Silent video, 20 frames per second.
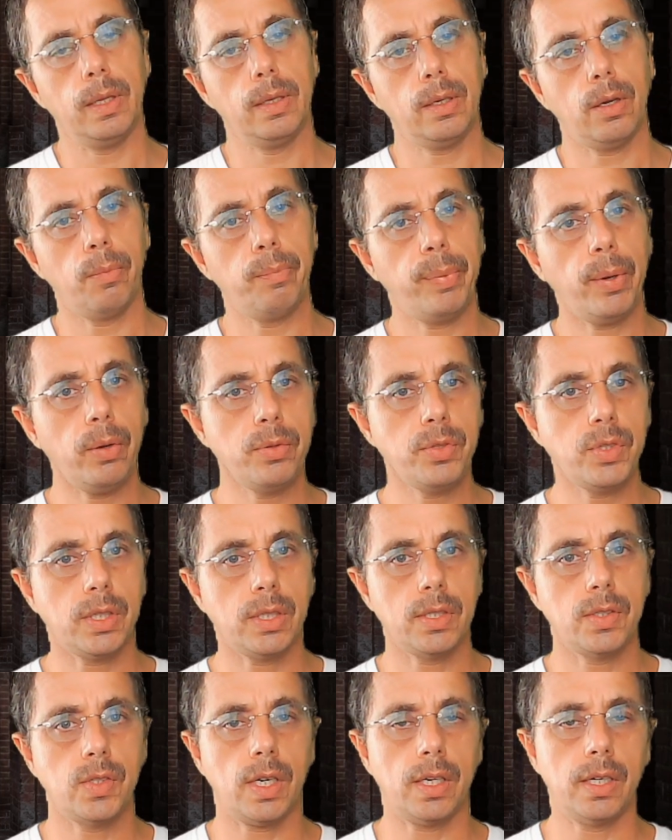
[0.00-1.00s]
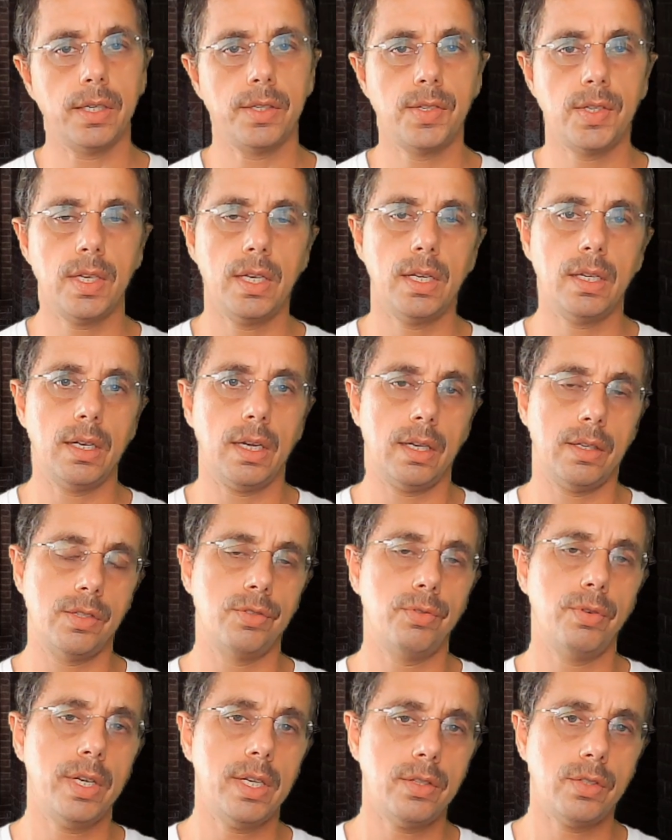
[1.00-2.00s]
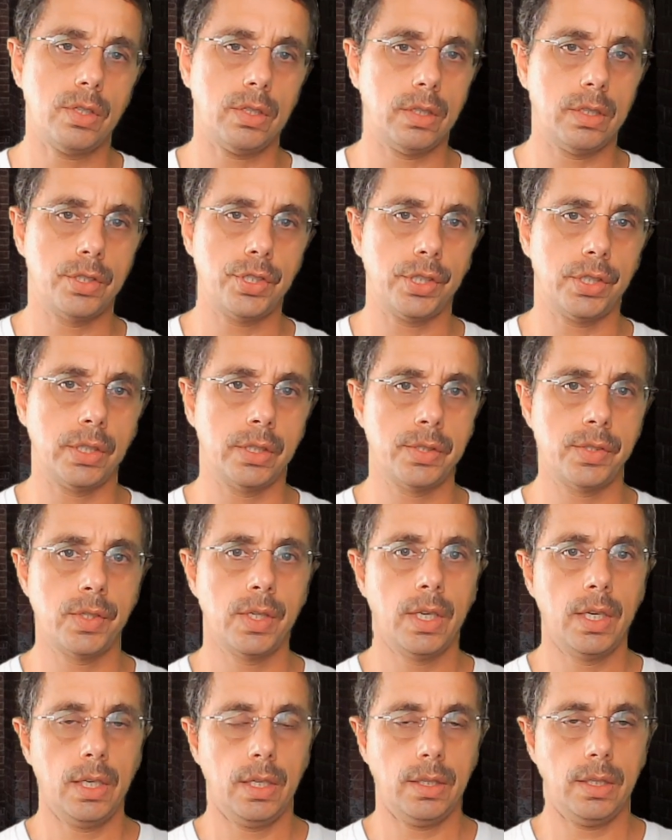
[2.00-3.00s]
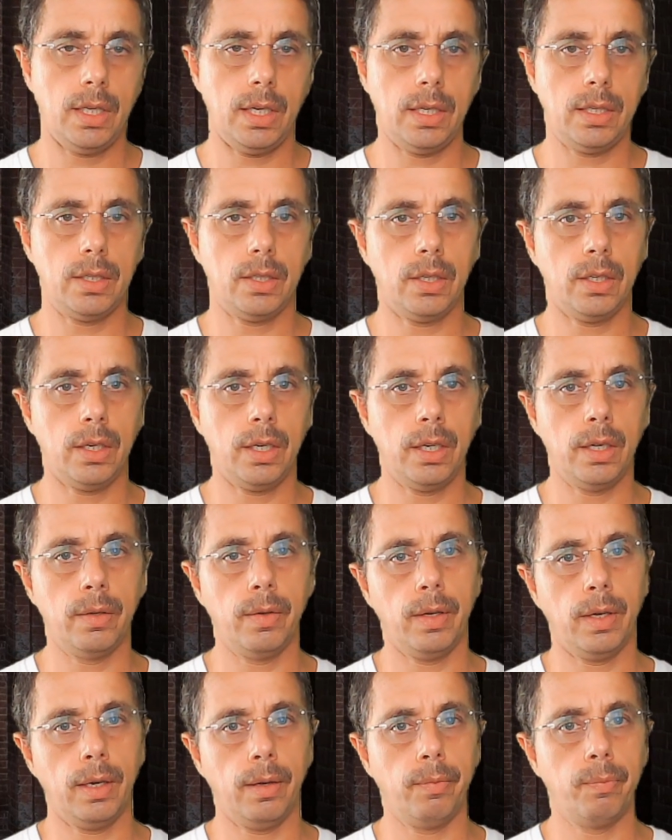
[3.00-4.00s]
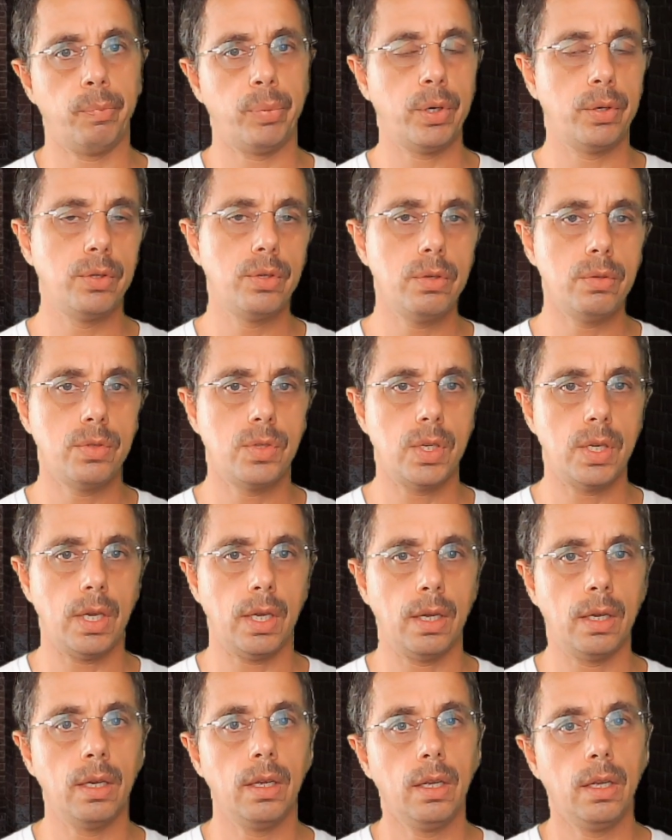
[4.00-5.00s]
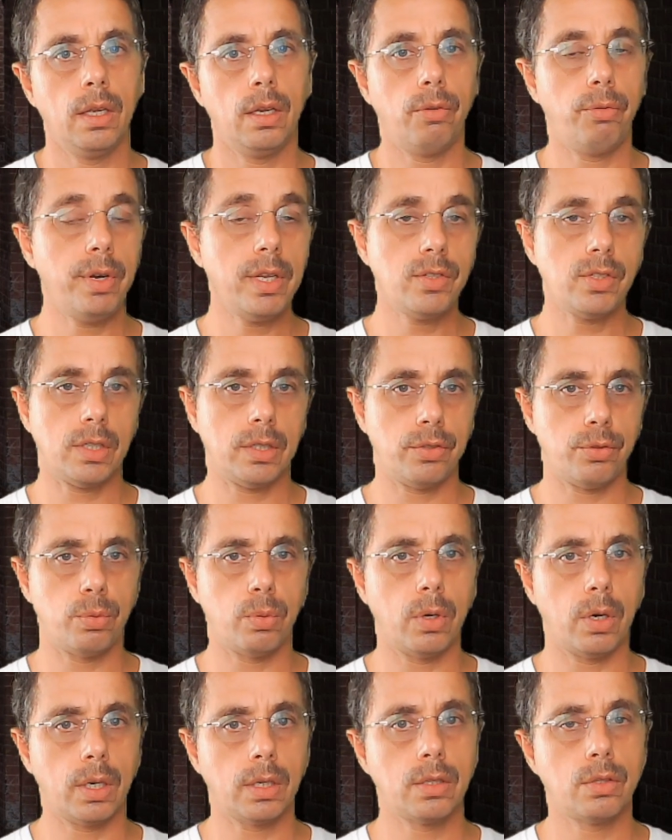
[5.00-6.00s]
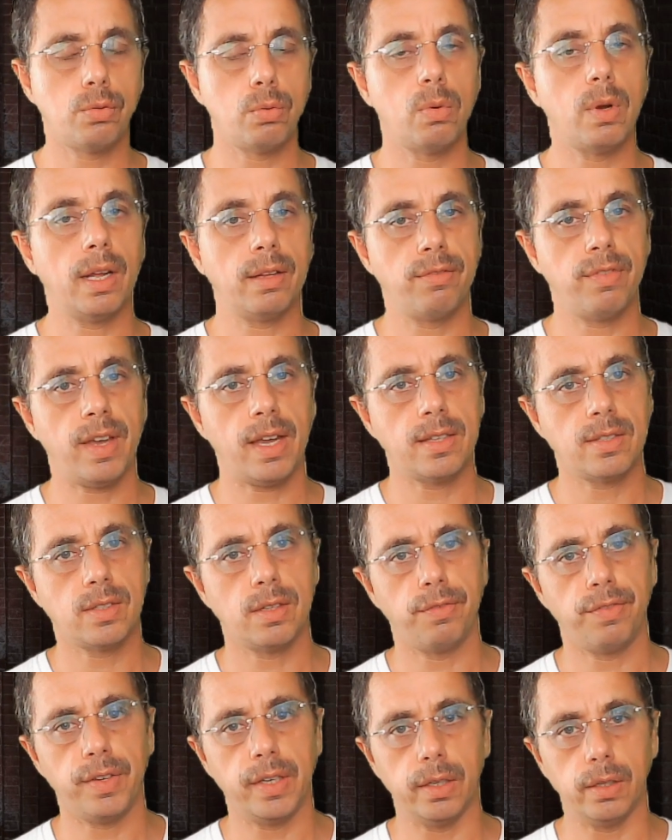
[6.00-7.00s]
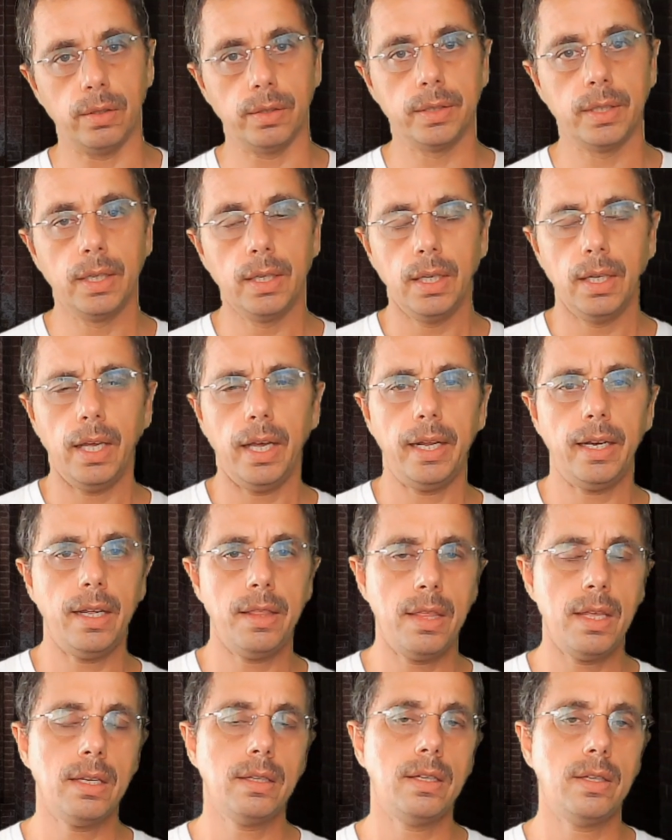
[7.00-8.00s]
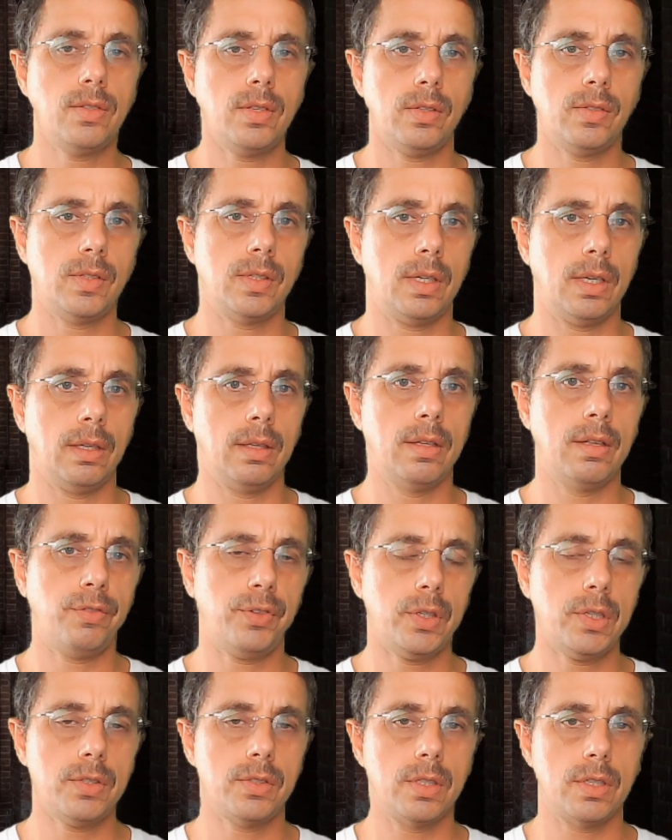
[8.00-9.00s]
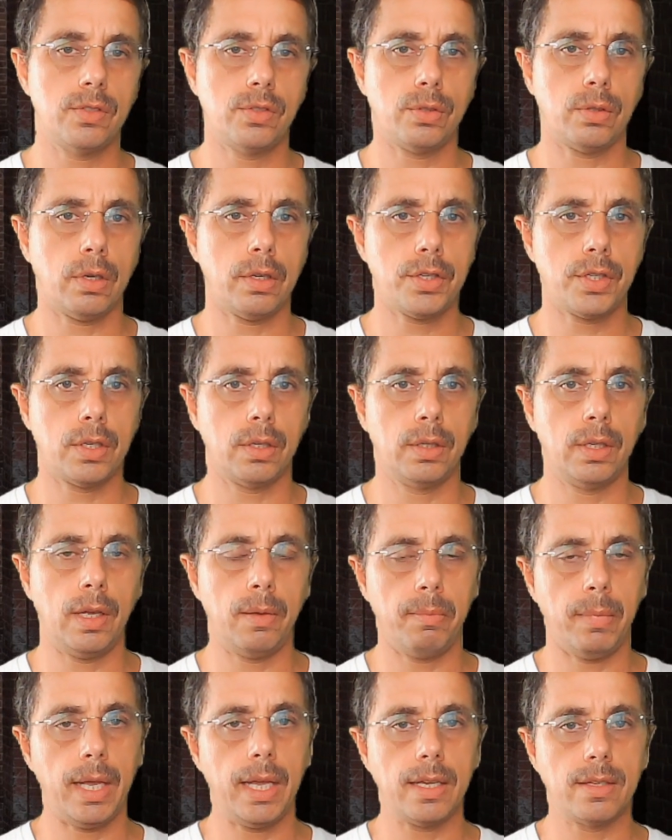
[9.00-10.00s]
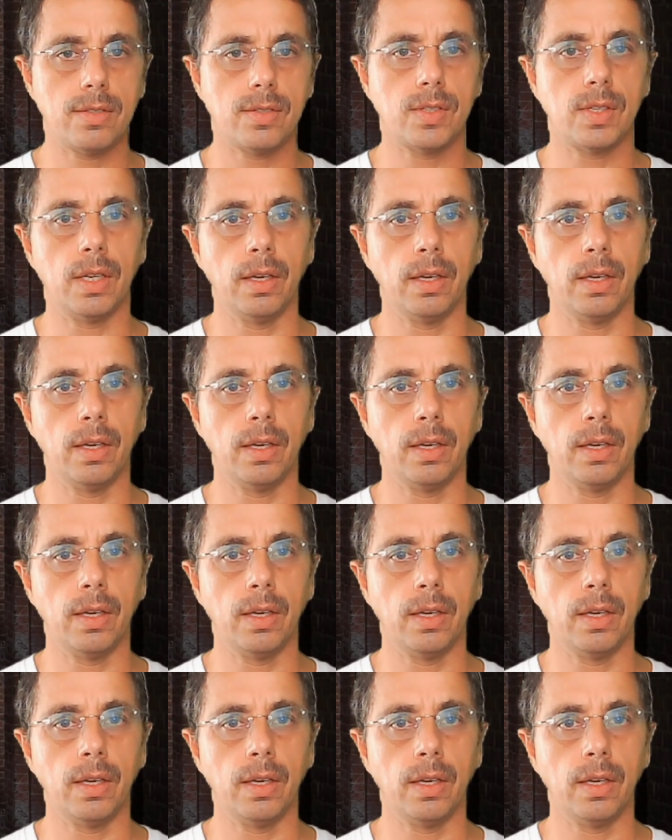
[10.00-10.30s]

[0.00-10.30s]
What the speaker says: Composers are seen as researchers that are producing research work to advance the field. And I think this is the first distortion that makes